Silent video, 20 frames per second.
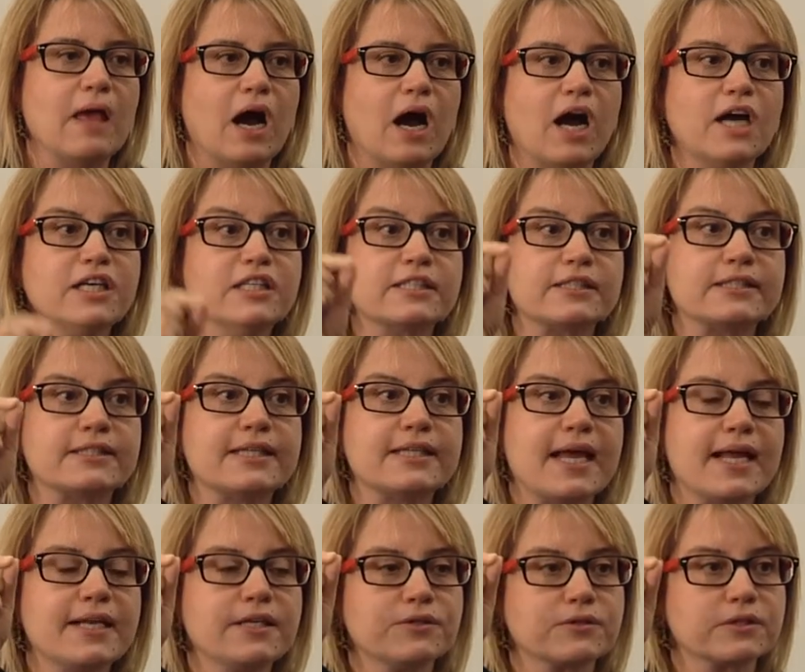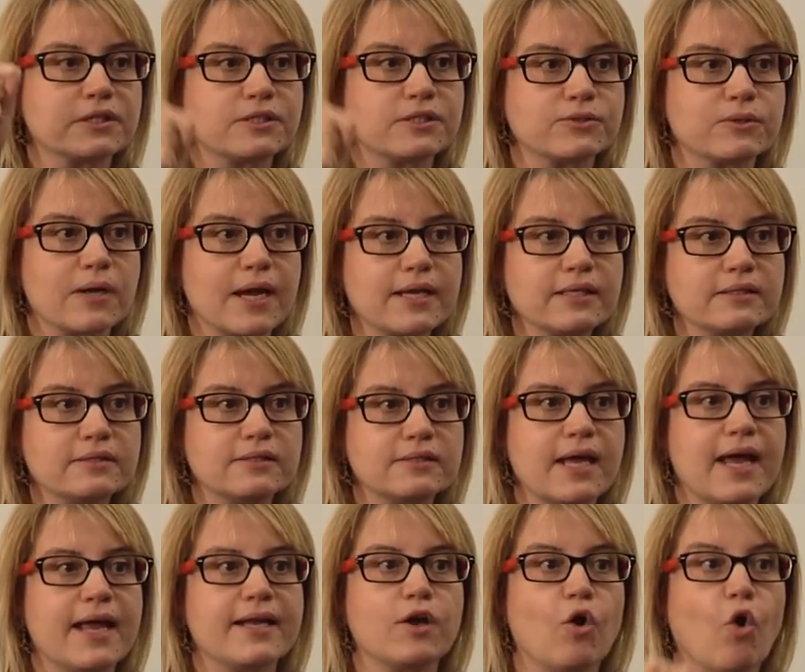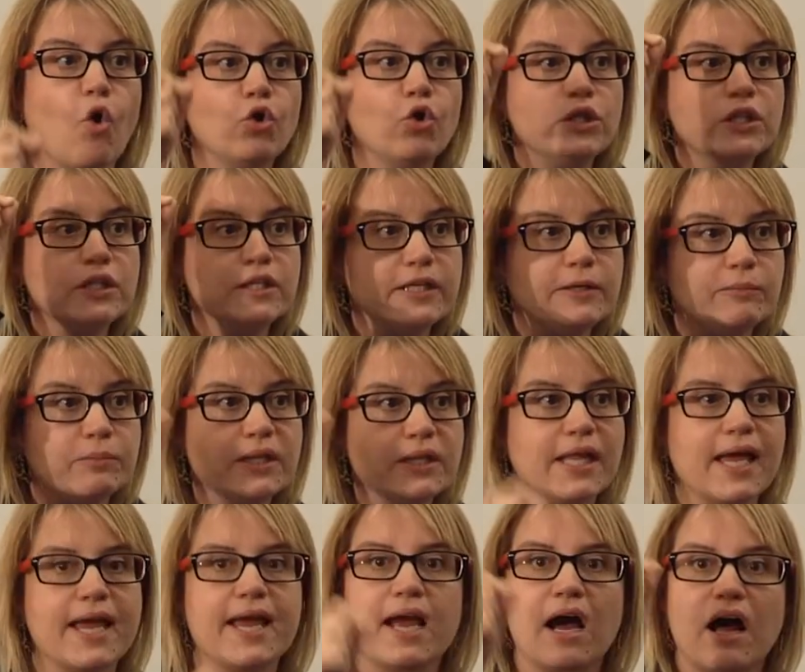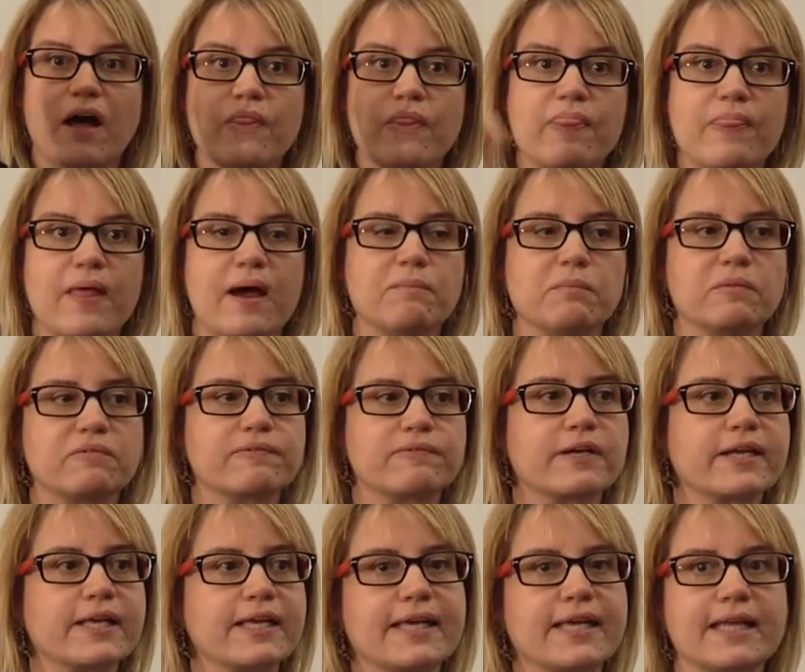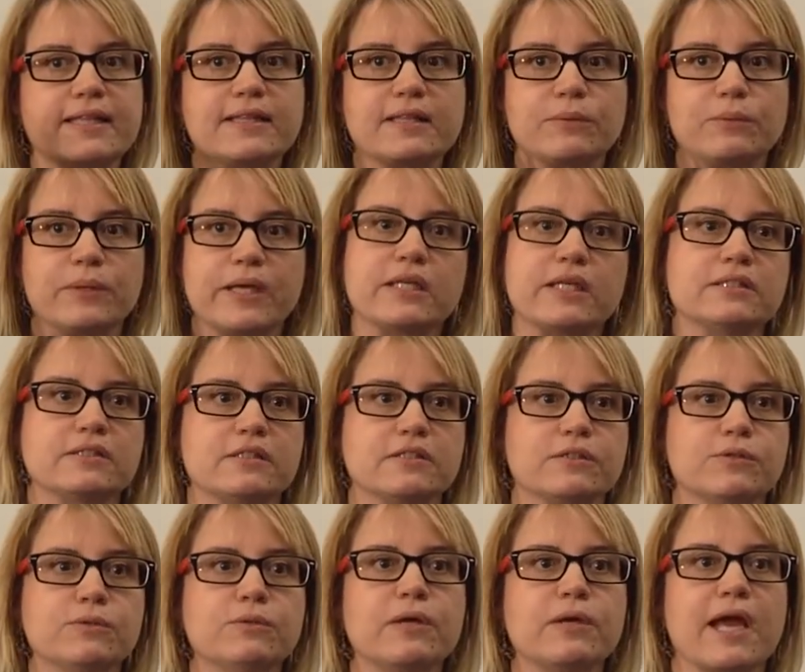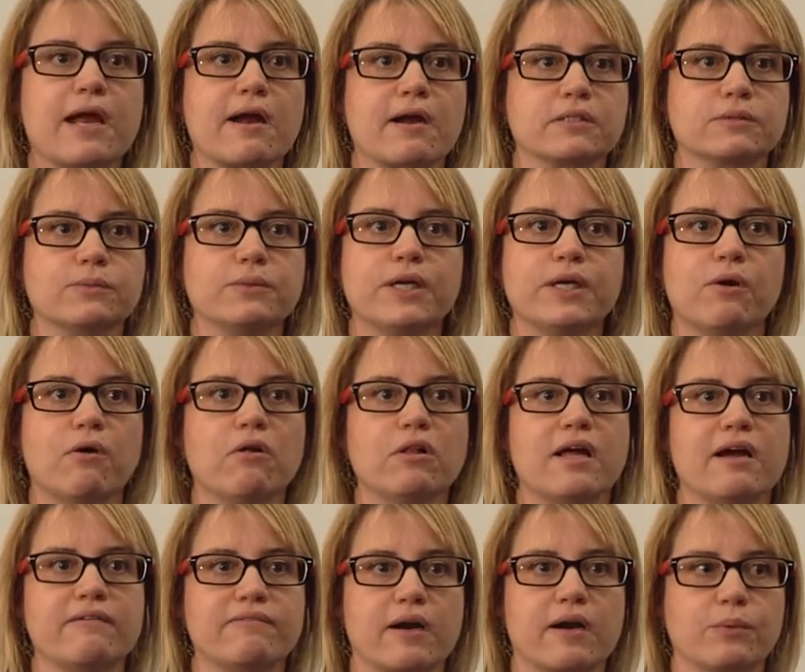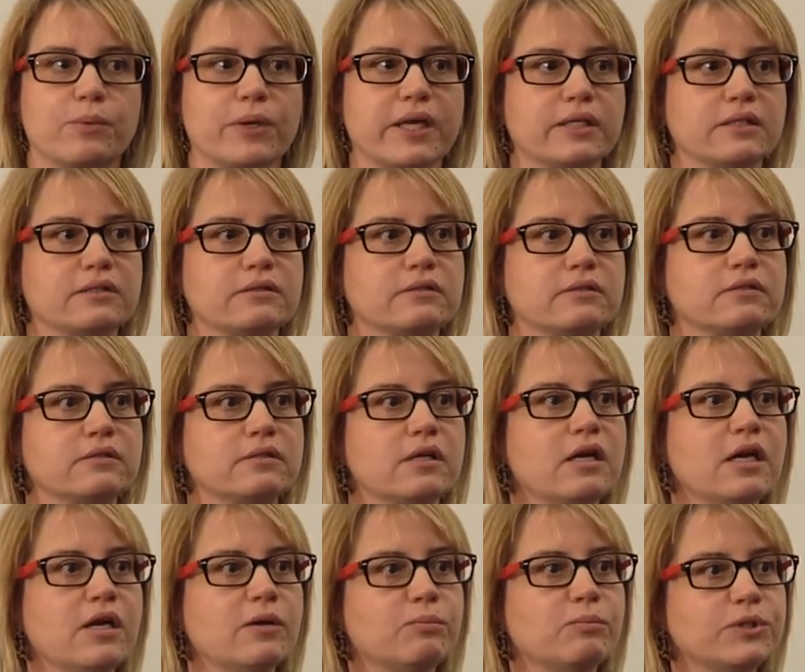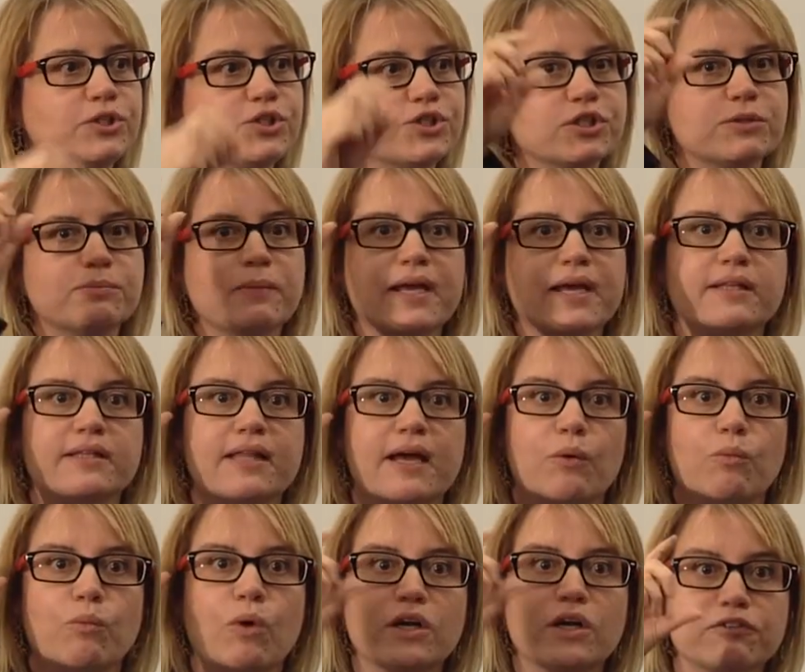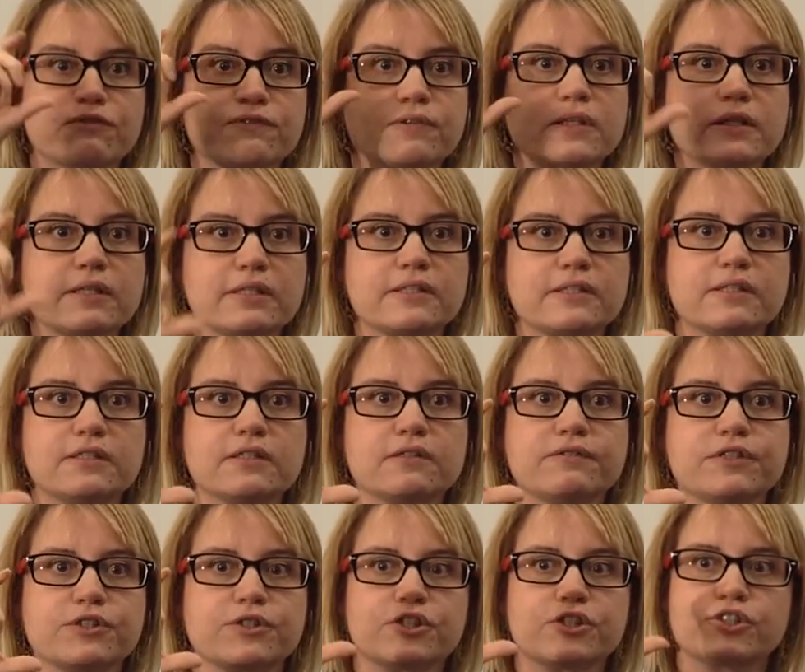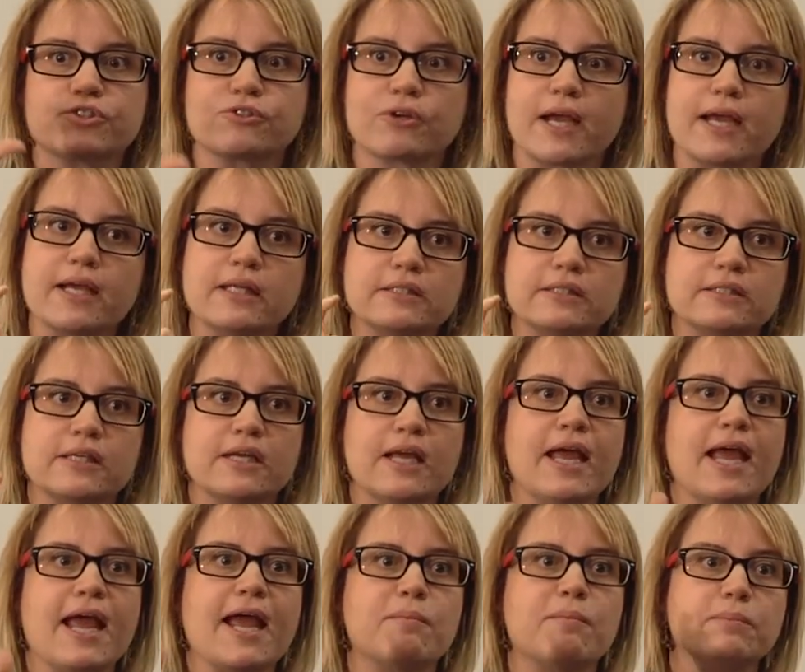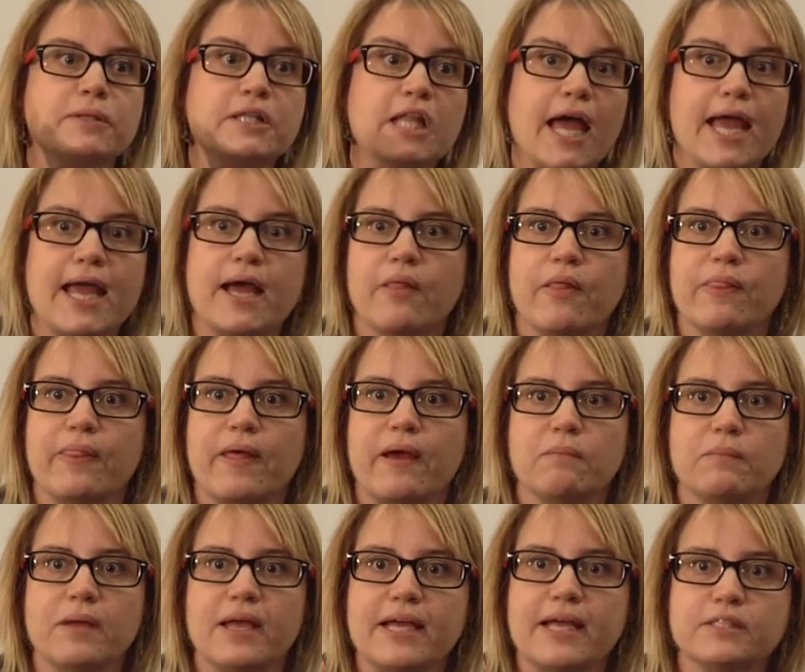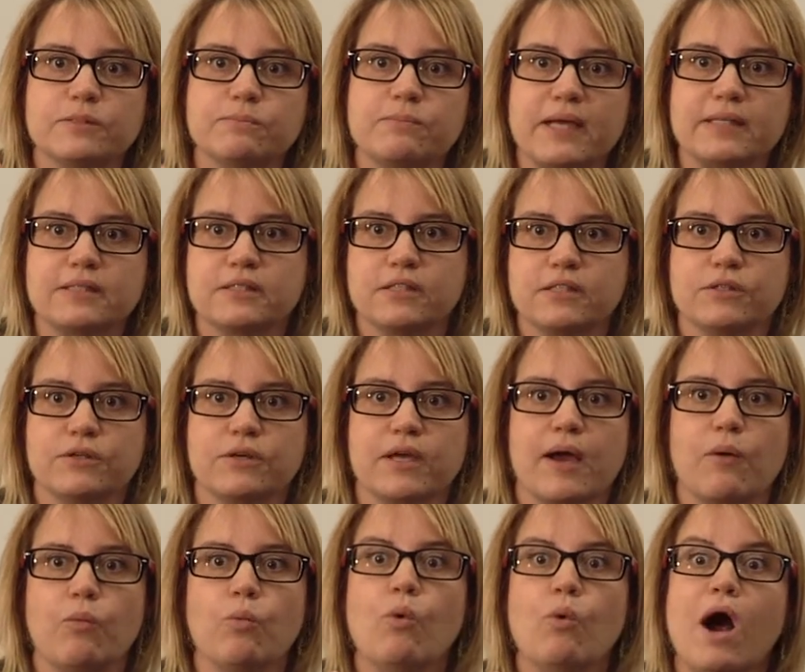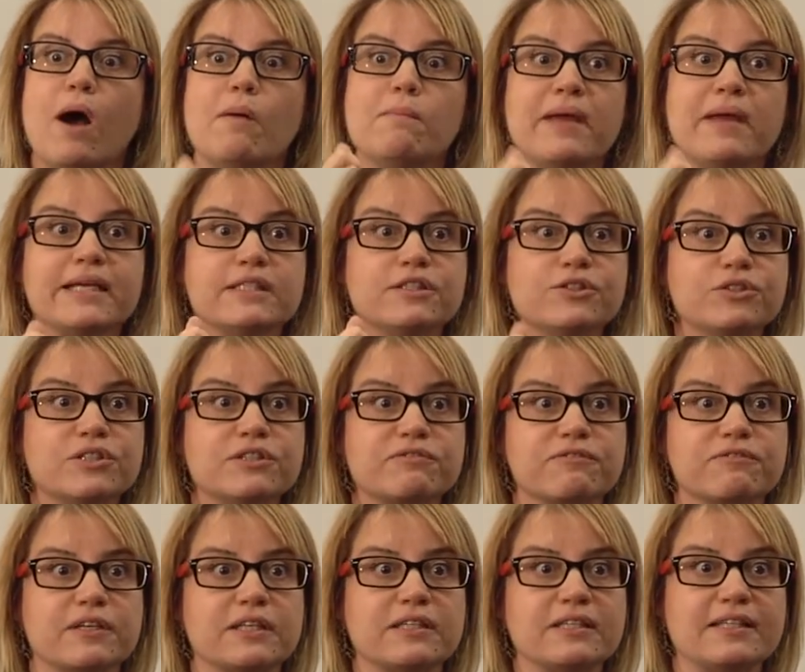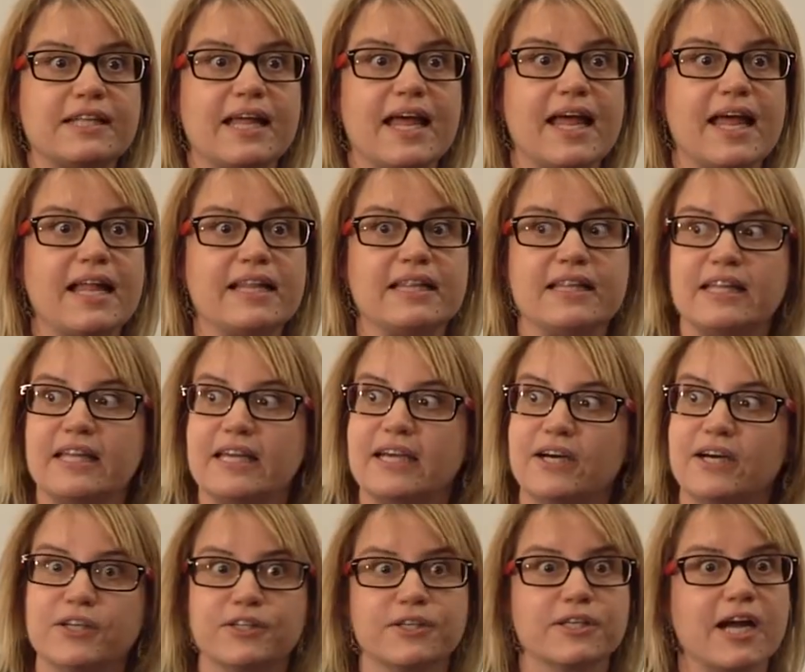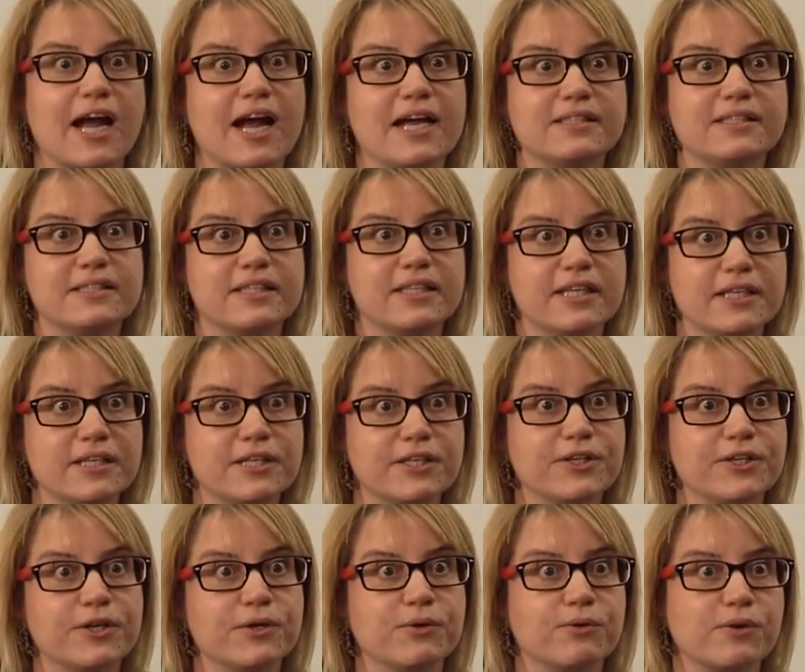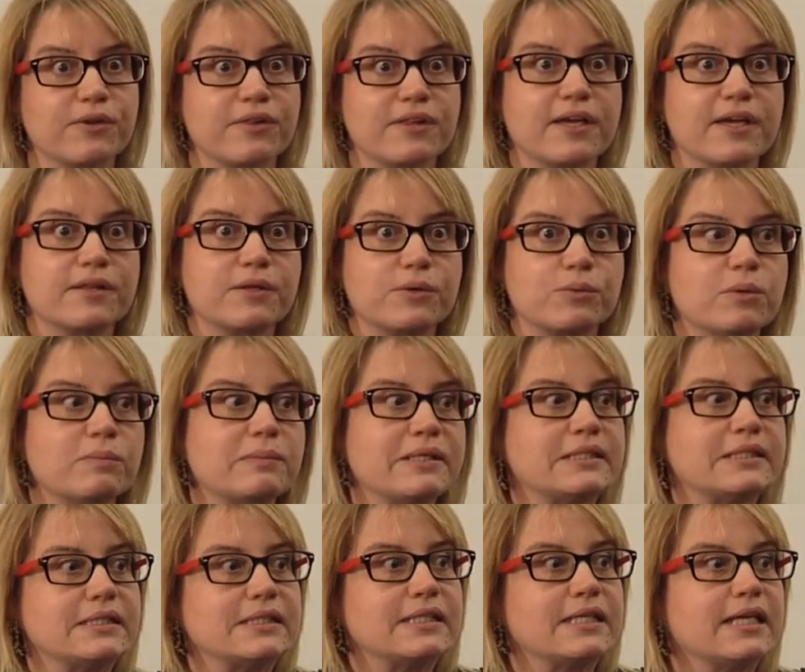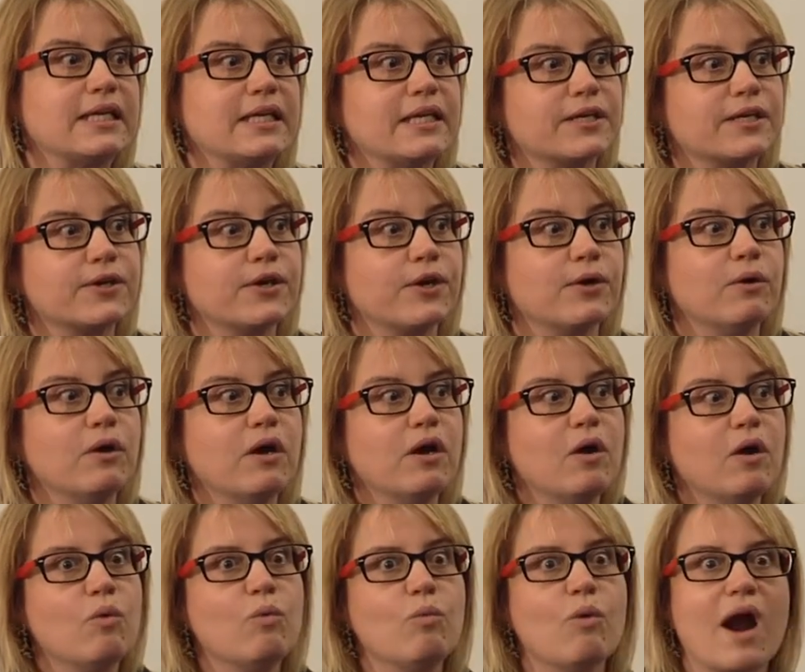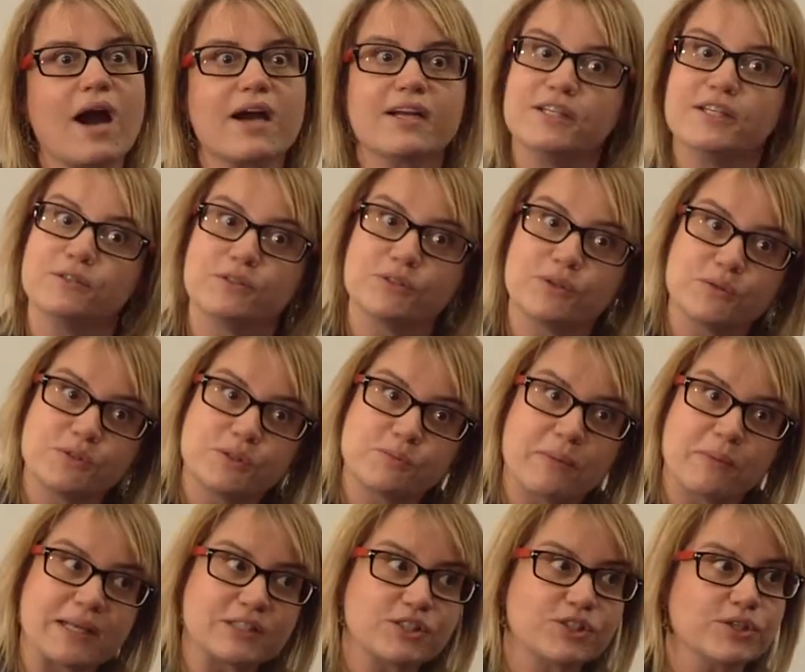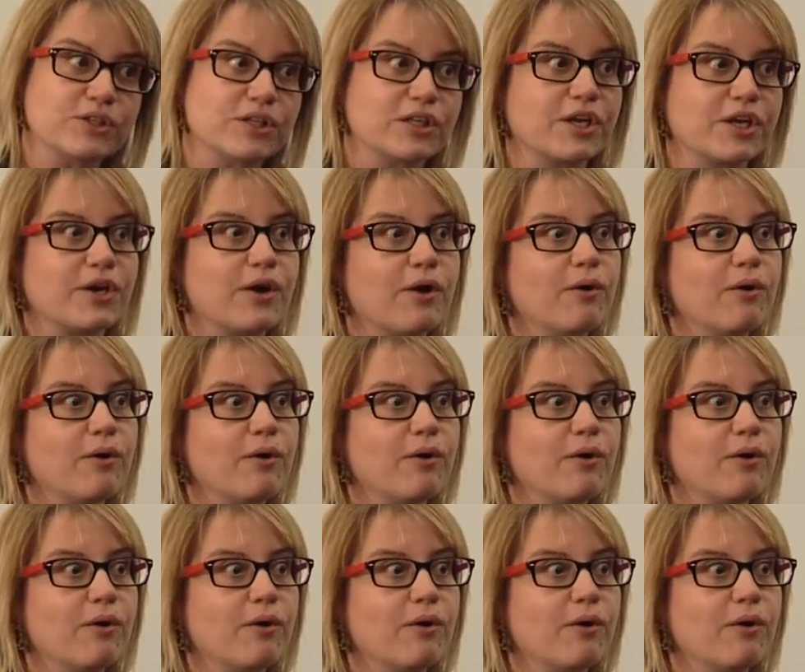understand your strengths and only play on them. Forget the weaknesses. Who cares? We all have our weaknesses. But just make that wonderful list of your strengths and play on them as best as you can. What makes you different than the other guy sitting near you or the other woman sitting near you? Why are you so special?